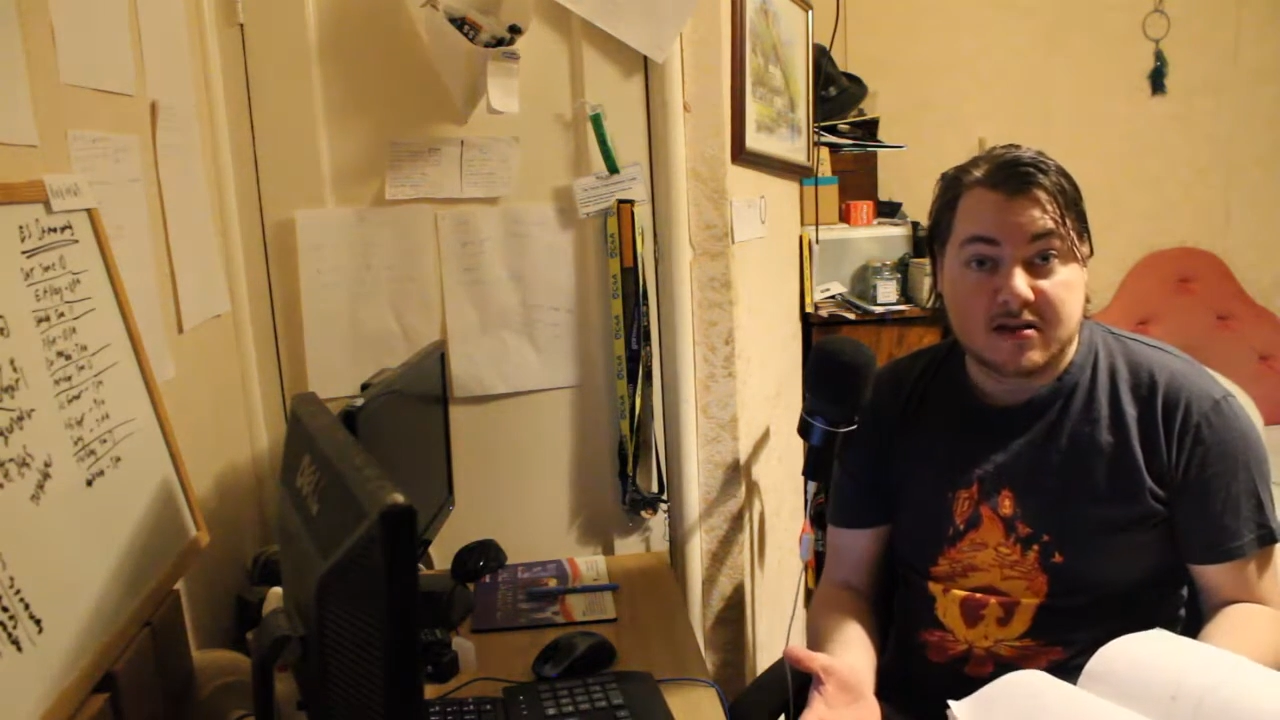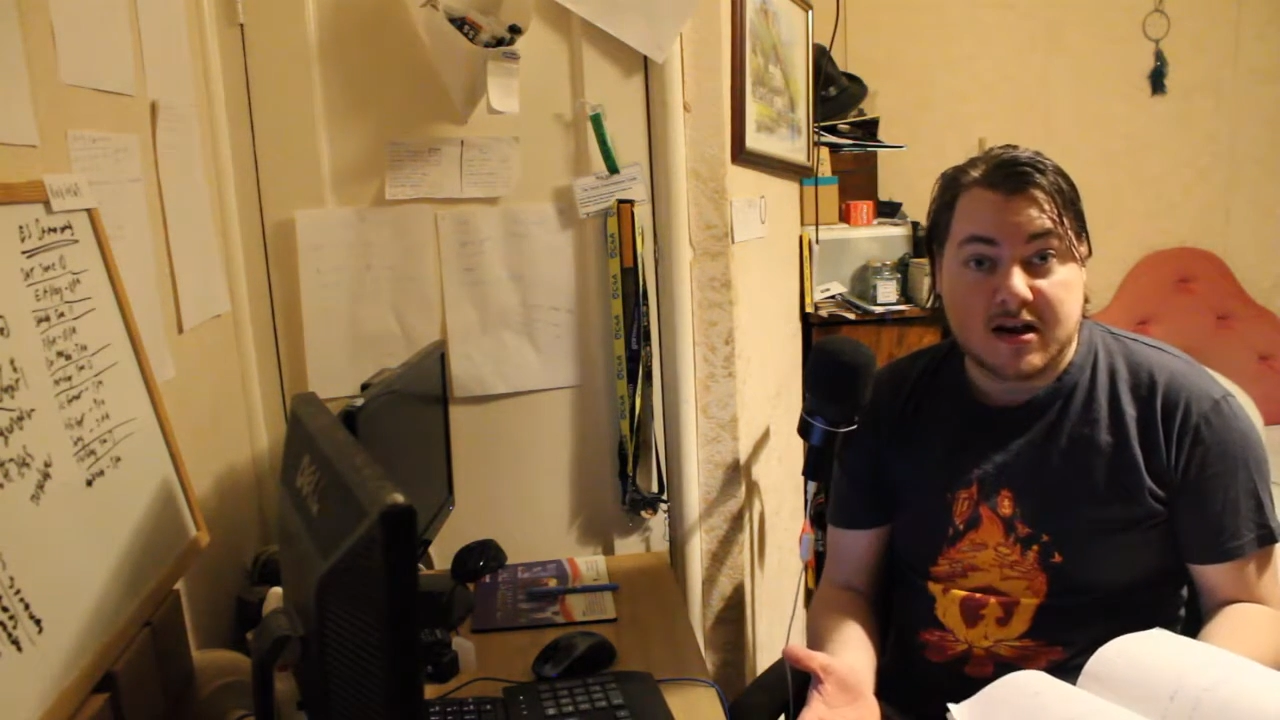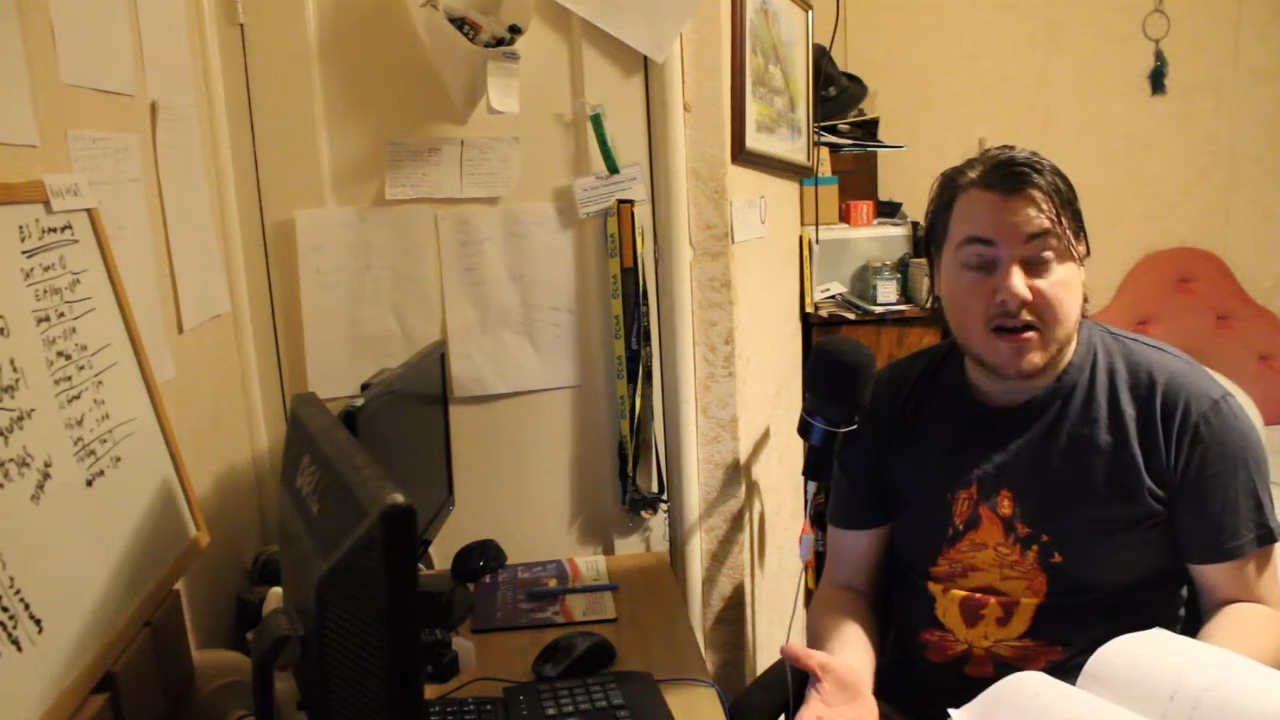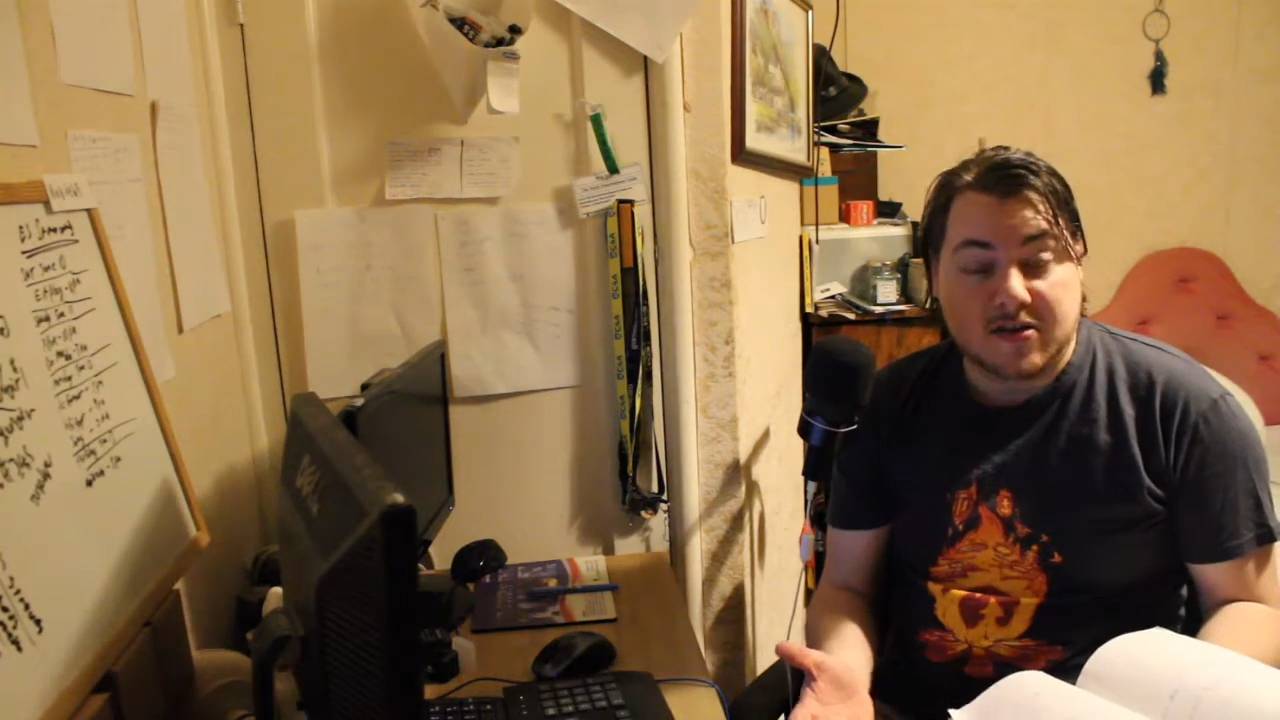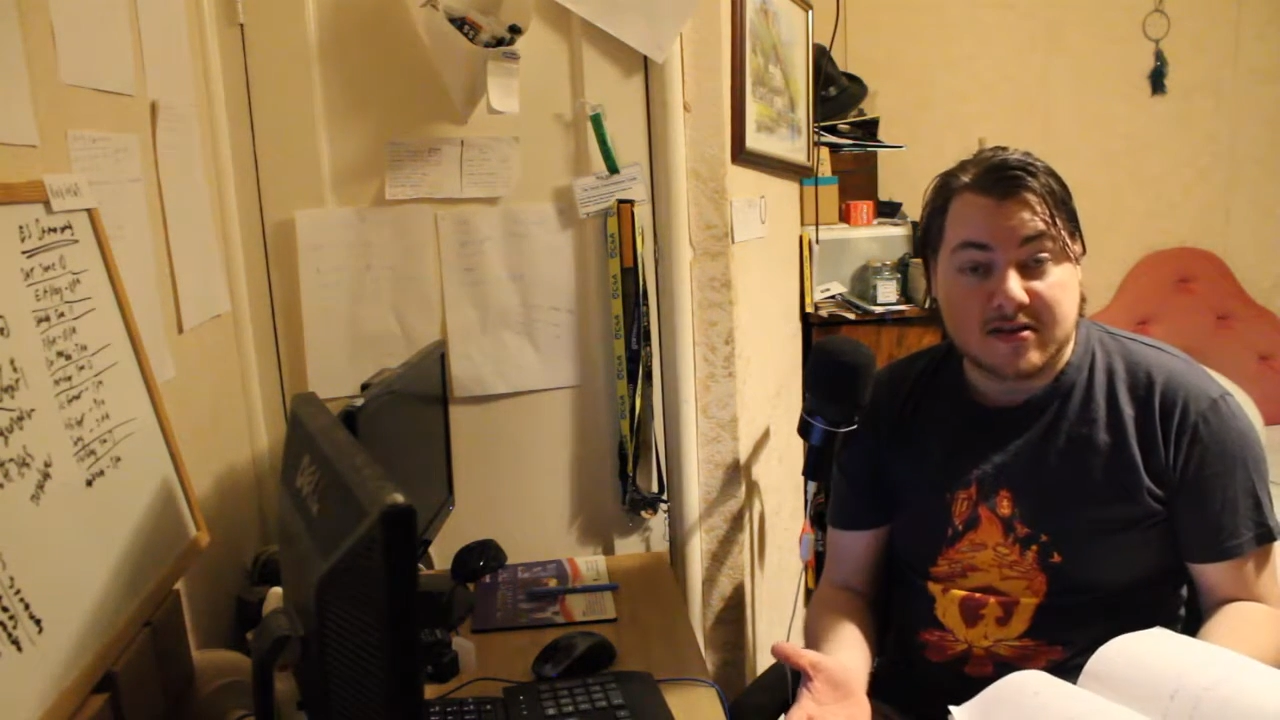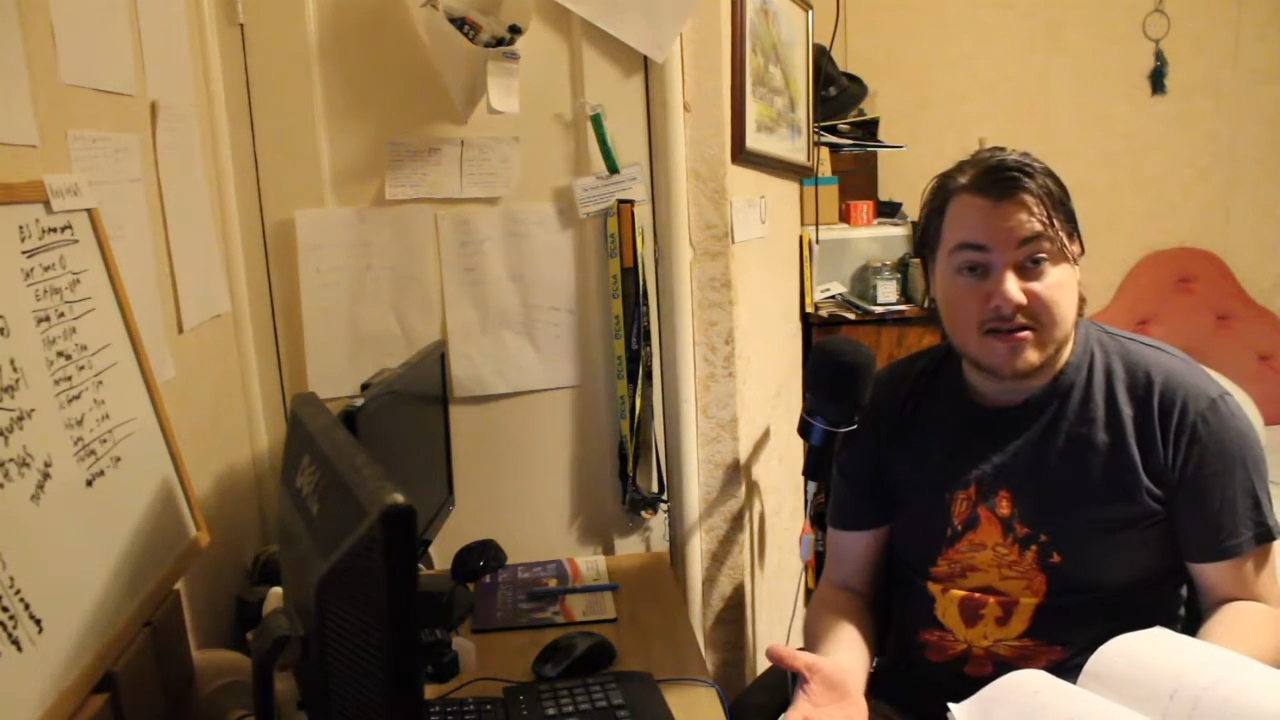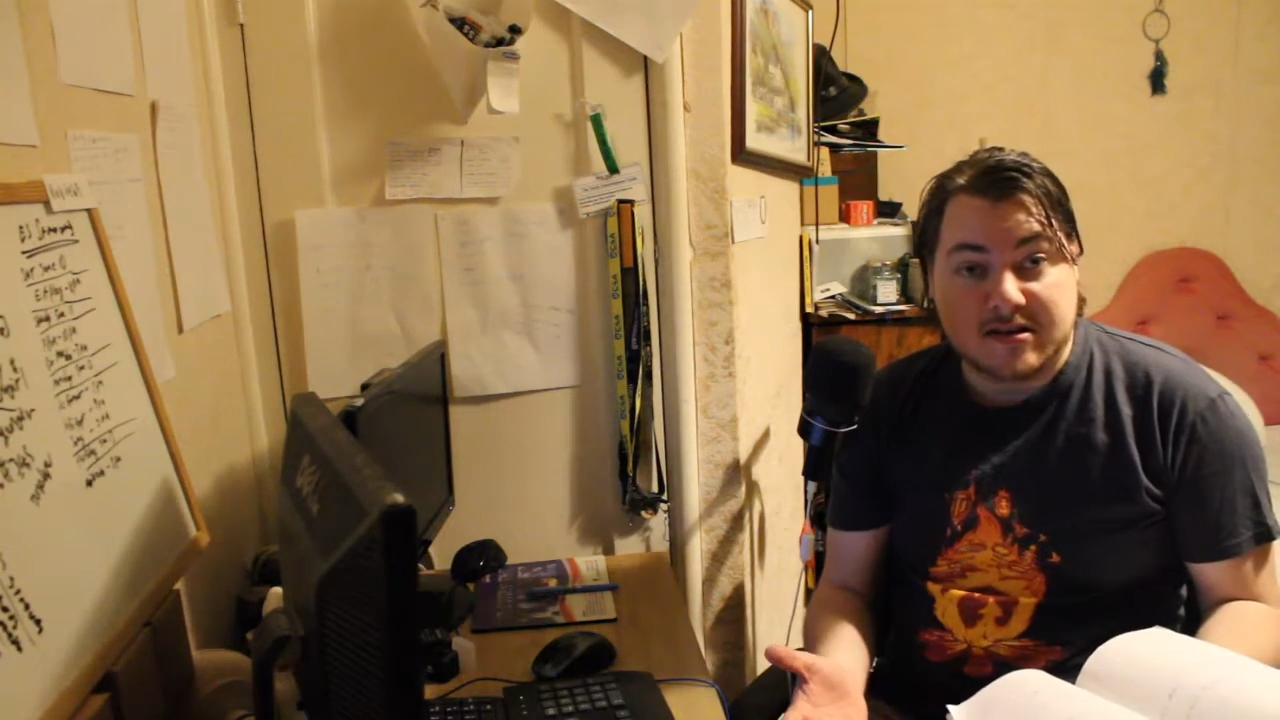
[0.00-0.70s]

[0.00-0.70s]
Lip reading: and things